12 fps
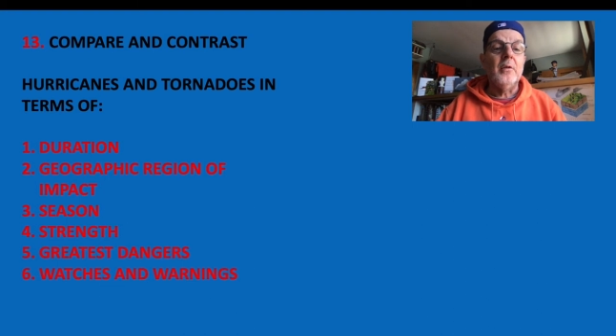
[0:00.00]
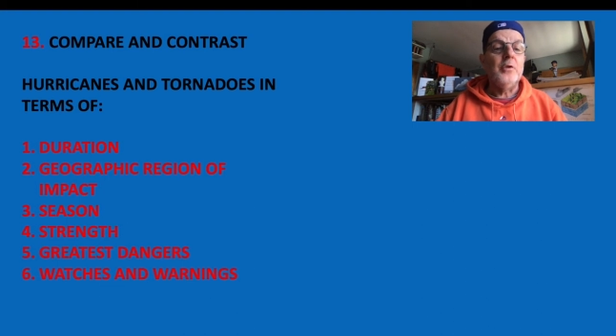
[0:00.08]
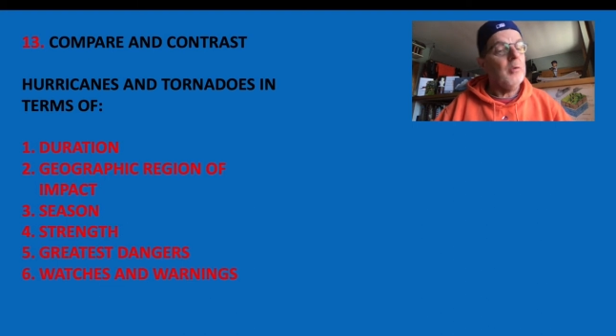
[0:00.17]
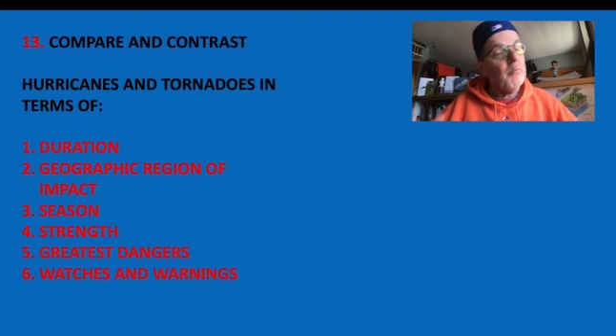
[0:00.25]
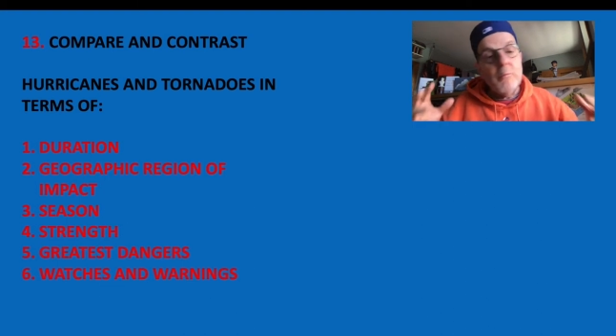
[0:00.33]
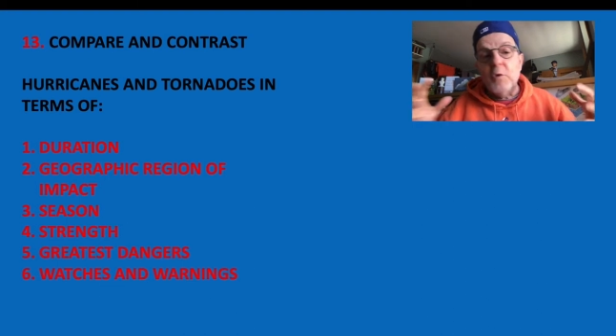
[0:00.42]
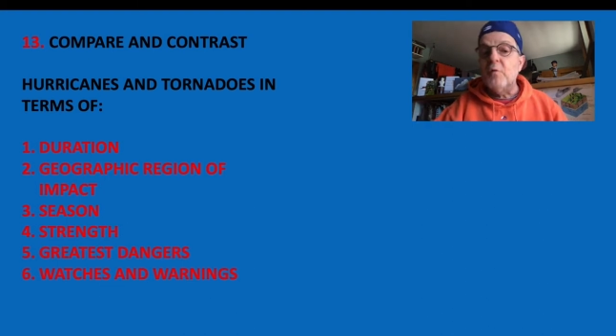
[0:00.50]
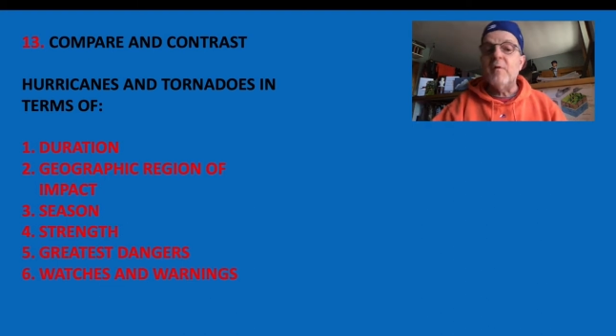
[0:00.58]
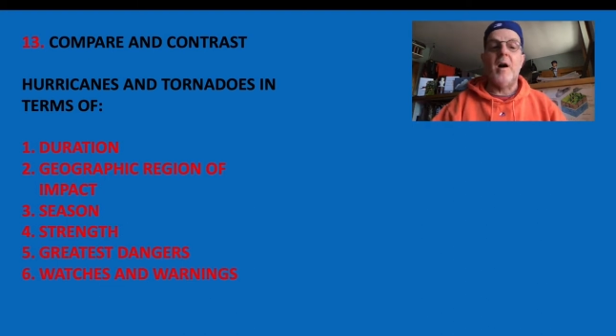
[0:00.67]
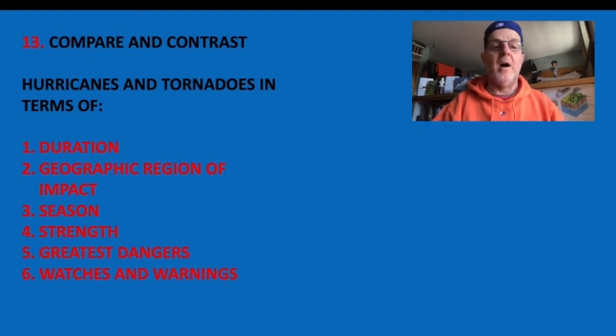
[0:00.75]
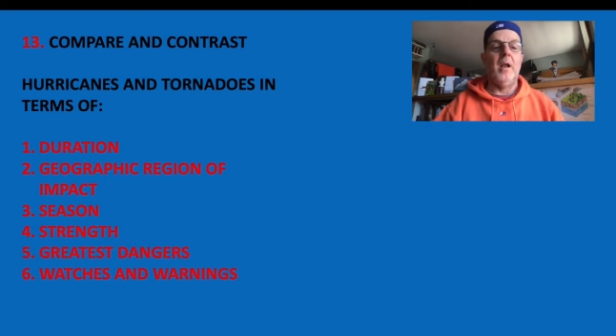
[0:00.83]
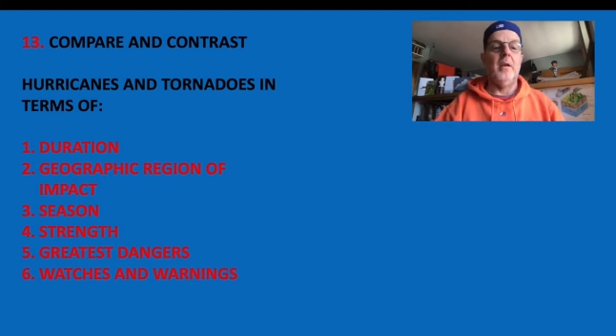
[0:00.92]
to move
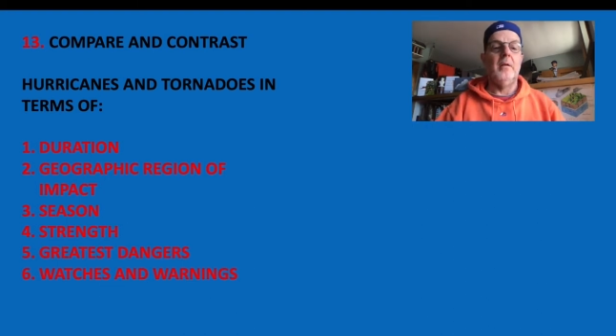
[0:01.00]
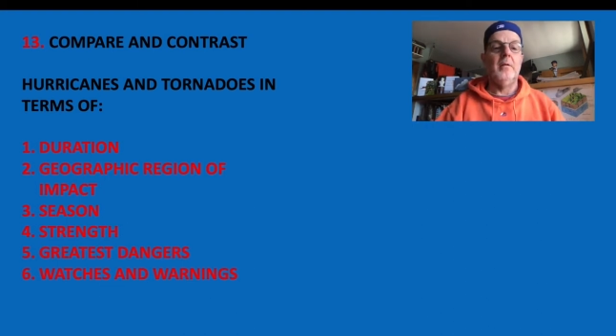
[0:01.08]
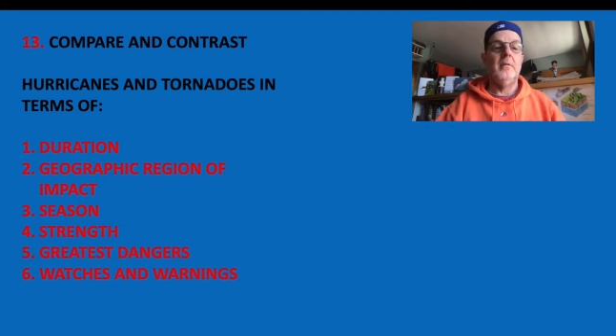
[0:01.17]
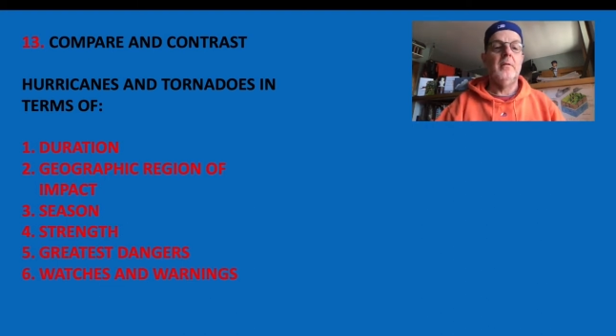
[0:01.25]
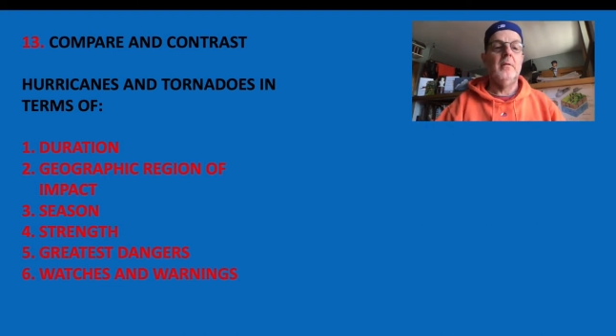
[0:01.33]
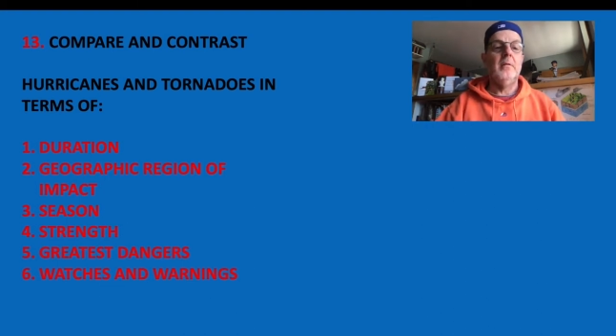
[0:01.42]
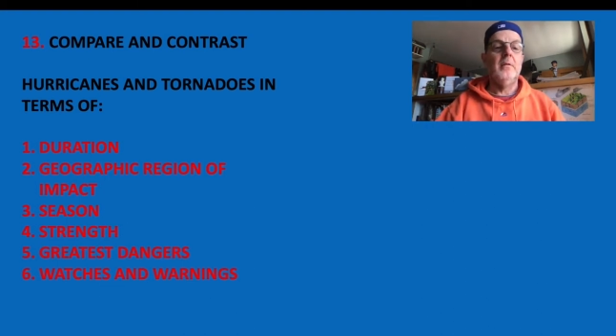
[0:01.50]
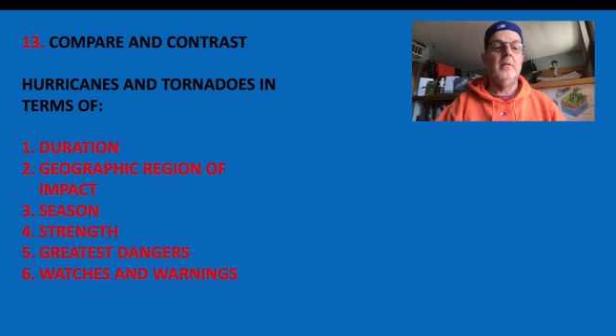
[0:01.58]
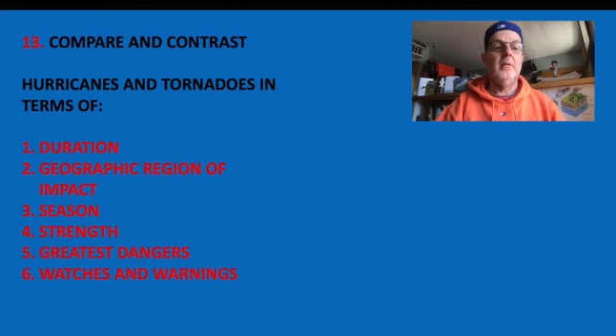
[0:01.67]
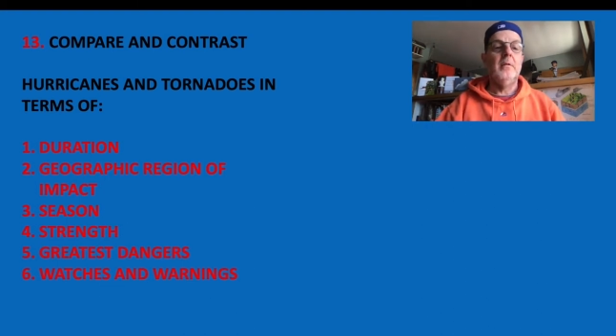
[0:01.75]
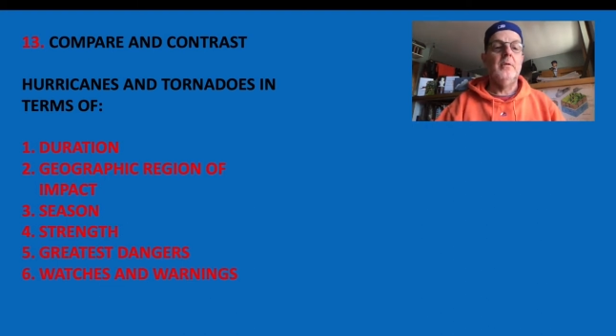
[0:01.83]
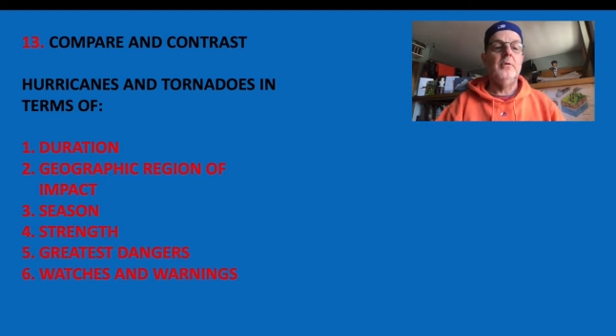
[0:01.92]
on
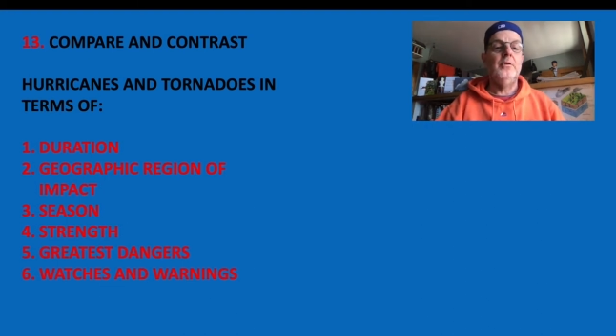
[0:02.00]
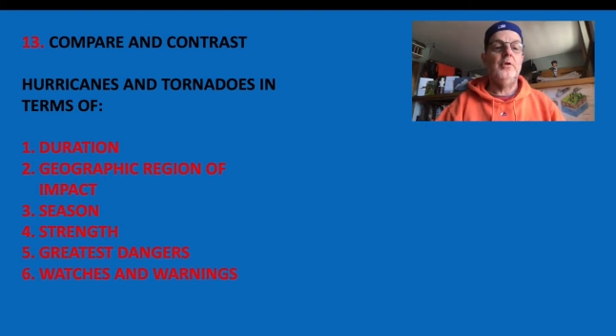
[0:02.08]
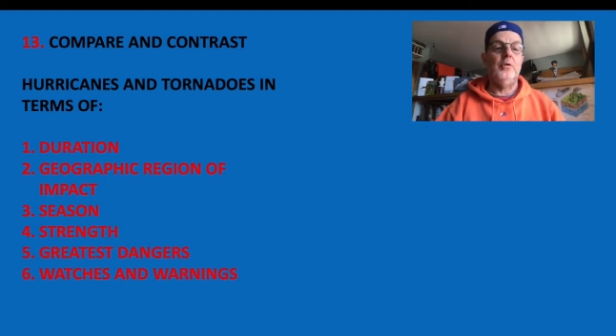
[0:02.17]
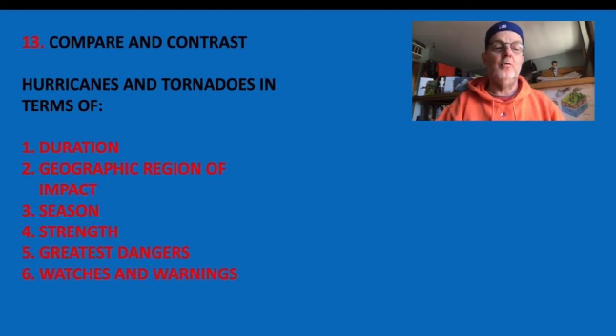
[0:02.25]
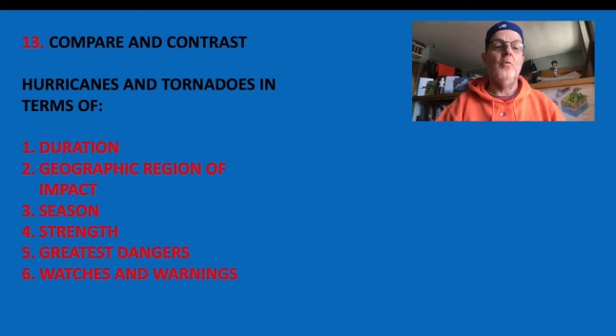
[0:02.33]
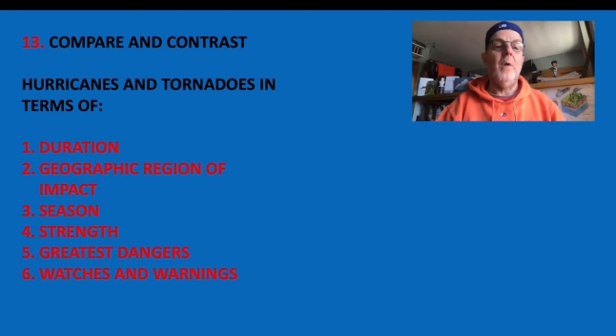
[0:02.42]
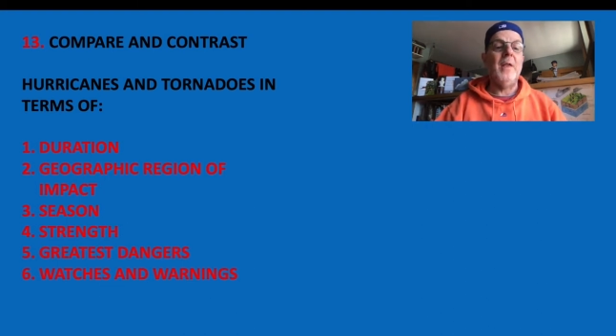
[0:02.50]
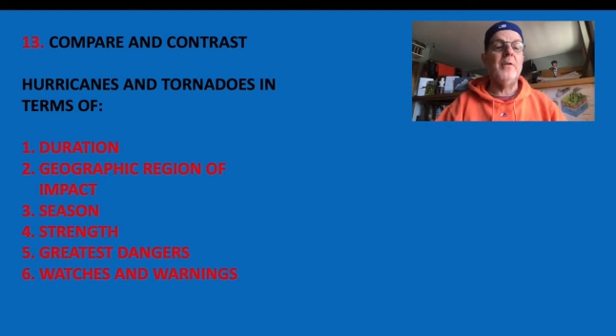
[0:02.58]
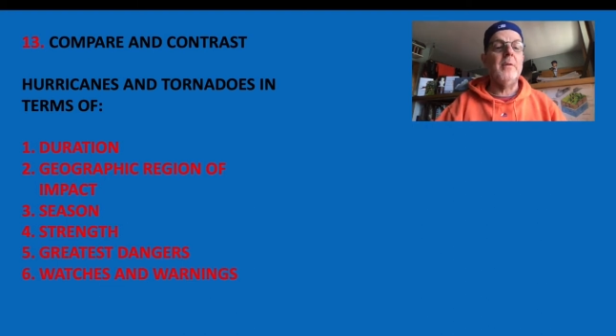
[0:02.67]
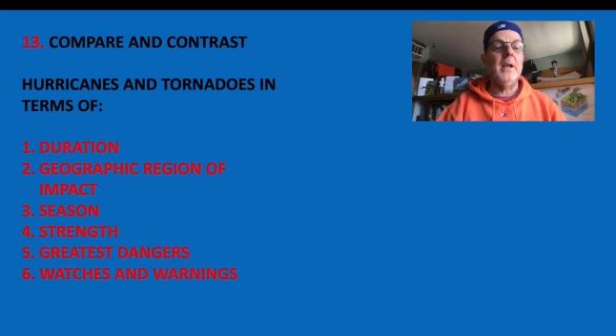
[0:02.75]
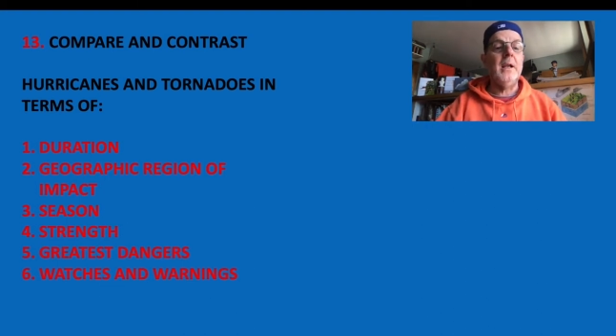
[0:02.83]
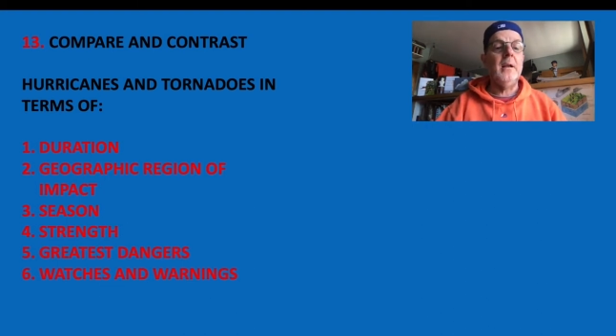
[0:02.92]
to
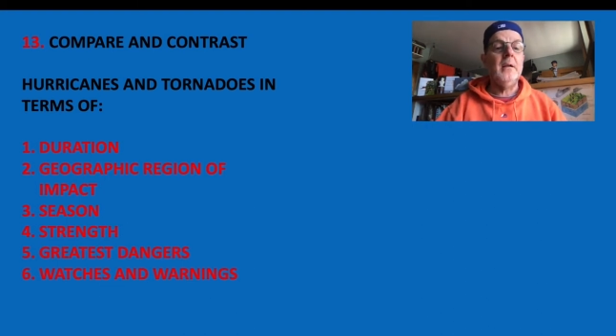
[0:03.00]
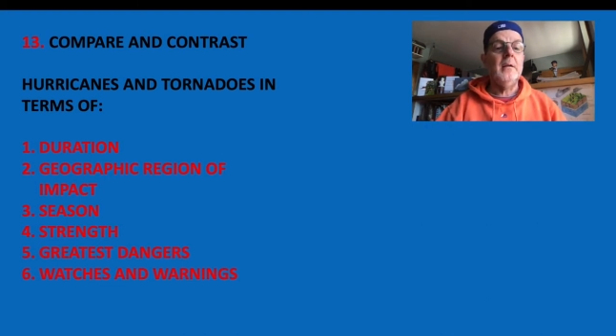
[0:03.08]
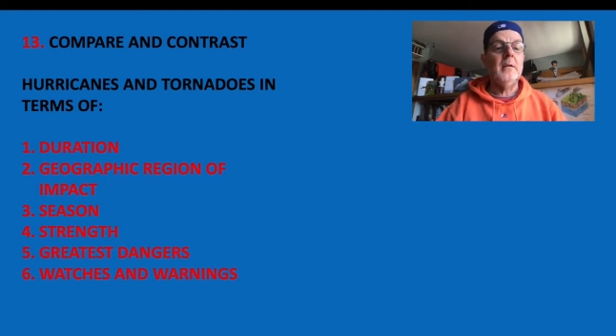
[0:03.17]
weathering,